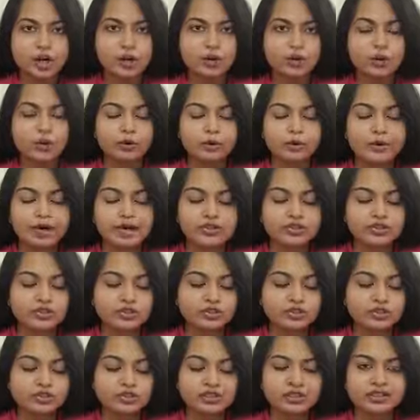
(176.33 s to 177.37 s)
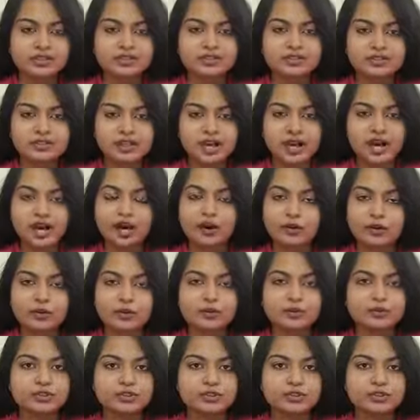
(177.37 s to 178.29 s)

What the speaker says: What matters is how you